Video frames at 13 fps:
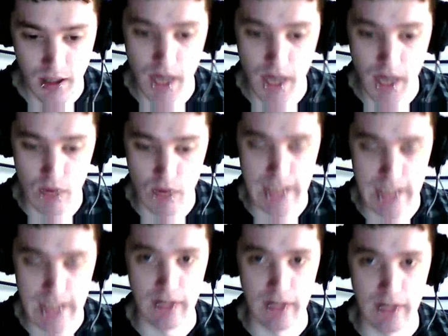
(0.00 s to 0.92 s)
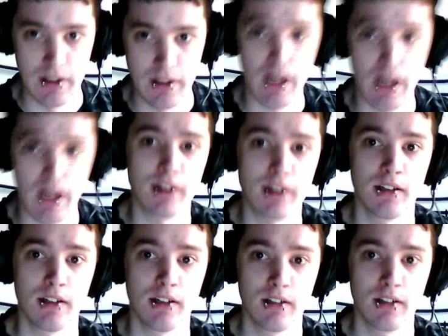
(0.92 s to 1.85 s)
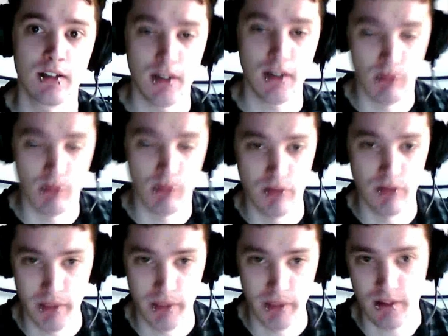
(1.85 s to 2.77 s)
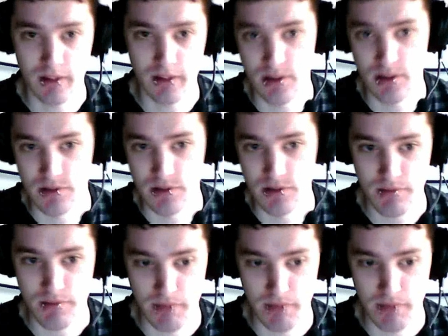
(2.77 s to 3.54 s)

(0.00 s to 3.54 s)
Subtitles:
I really like the character Nightcrawler from the cartoons,